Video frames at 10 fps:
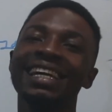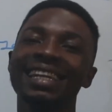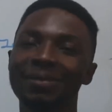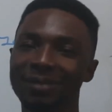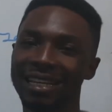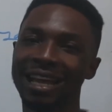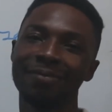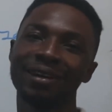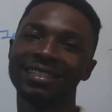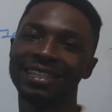Let me take that
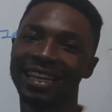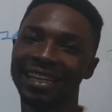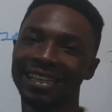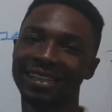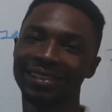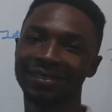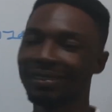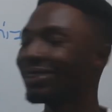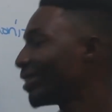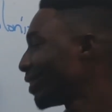part again.
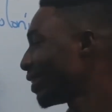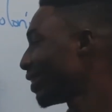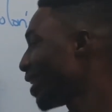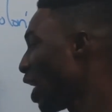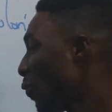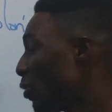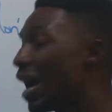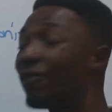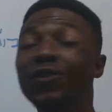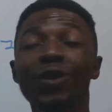We
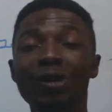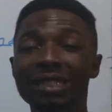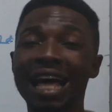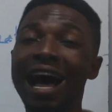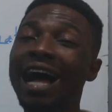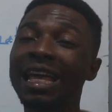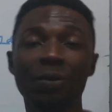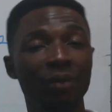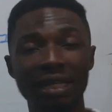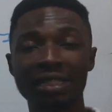have lost our
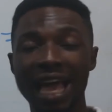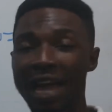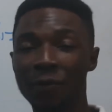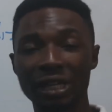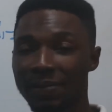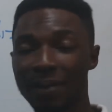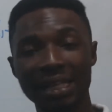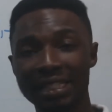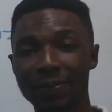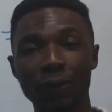image and respect
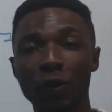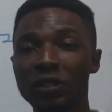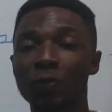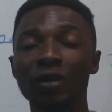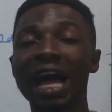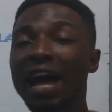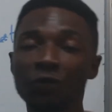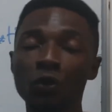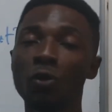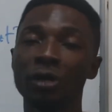because we have
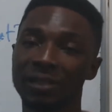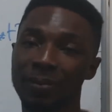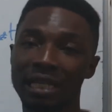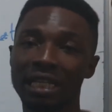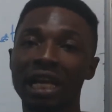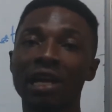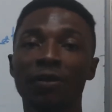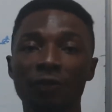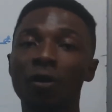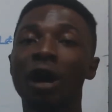no respect
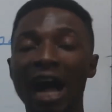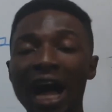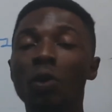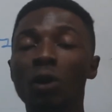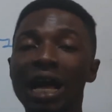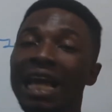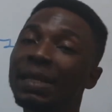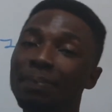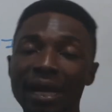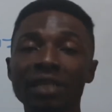for our locally
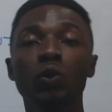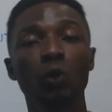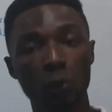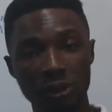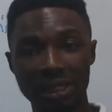made goods